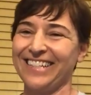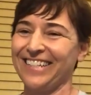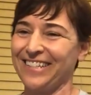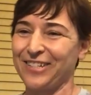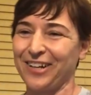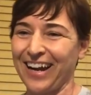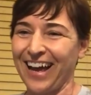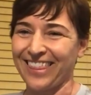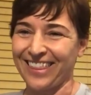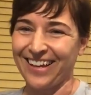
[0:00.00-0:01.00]
did the
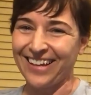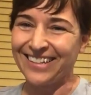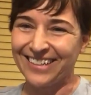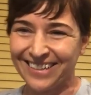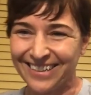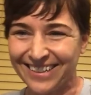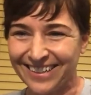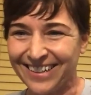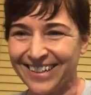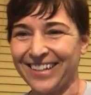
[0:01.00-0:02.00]
triathlon
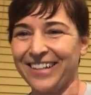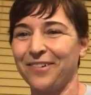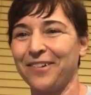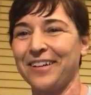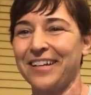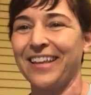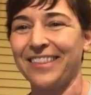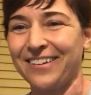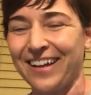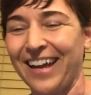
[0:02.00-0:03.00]
in order to
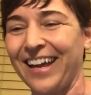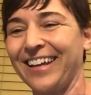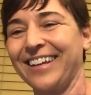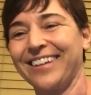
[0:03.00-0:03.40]
get their A.